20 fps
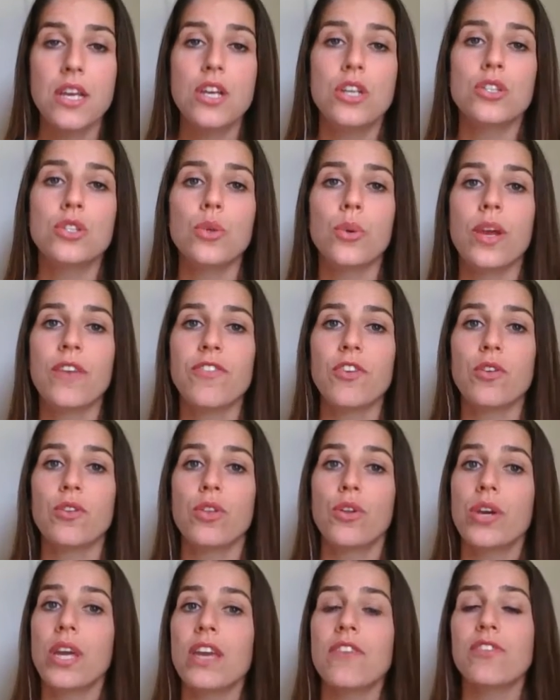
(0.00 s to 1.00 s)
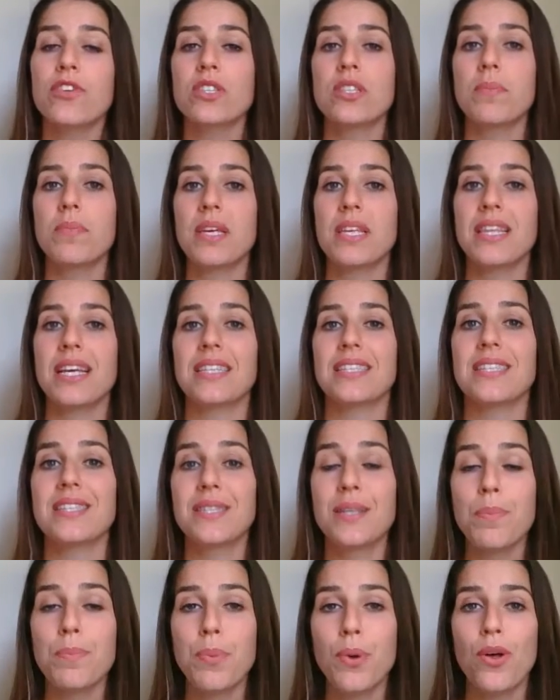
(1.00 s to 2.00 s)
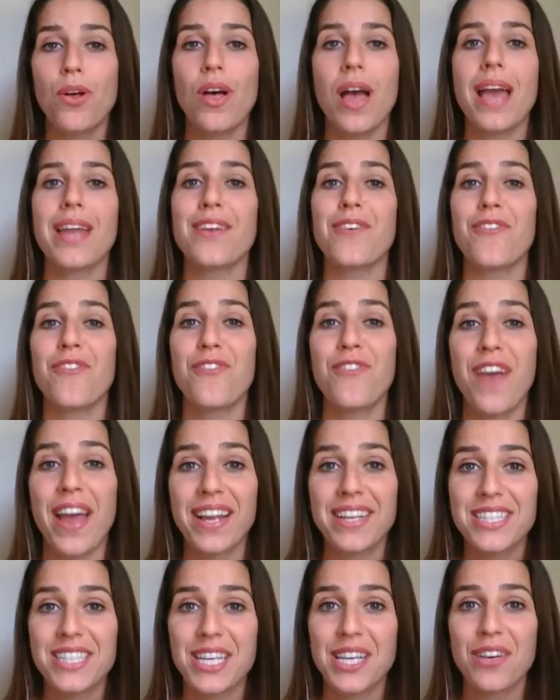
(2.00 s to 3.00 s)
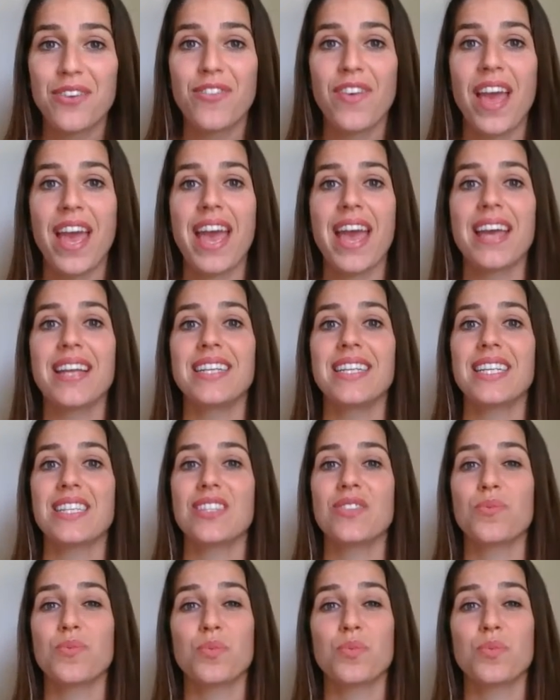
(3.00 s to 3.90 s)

So if you're looking for something that's simple and effective and it's